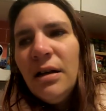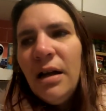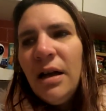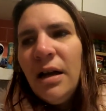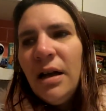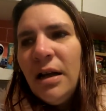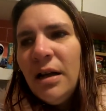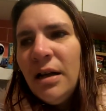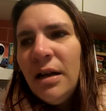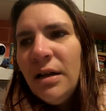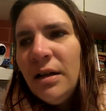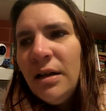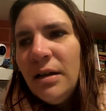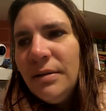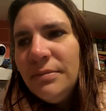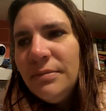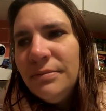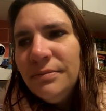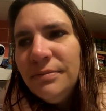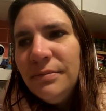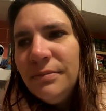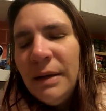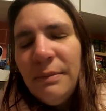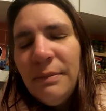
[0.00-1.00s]

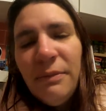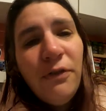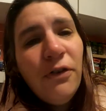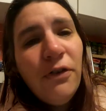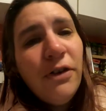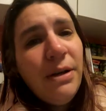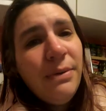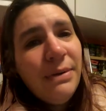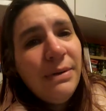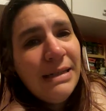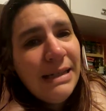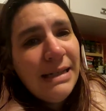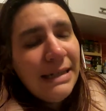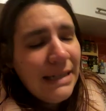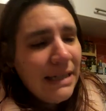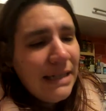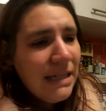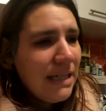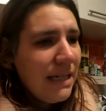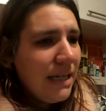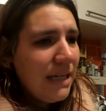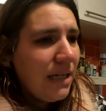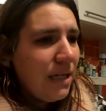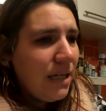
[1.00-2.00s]
um, and before anyone says
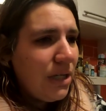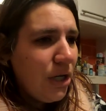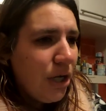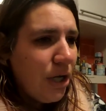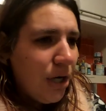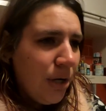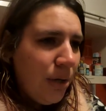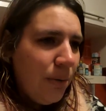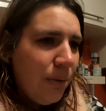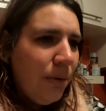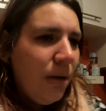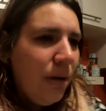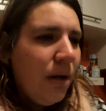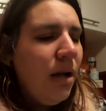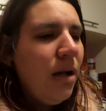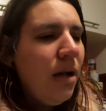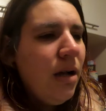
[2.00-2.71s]
anything, no,